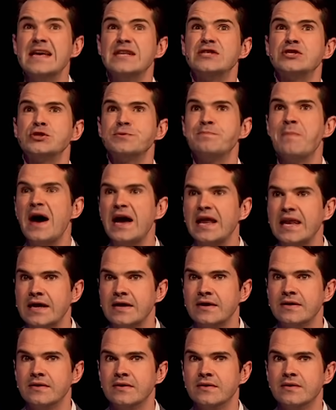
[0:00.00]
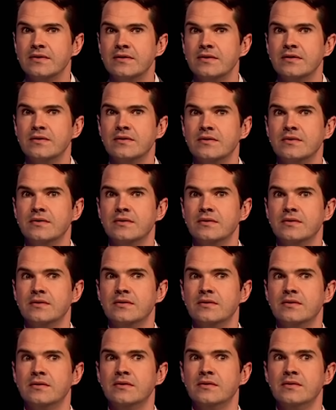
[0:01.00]
is smiling.
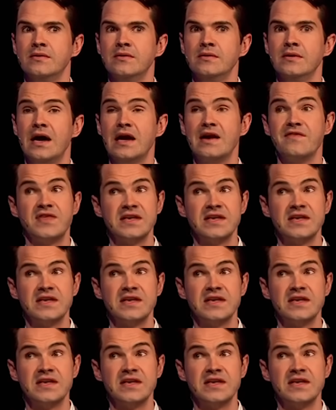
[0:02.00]
And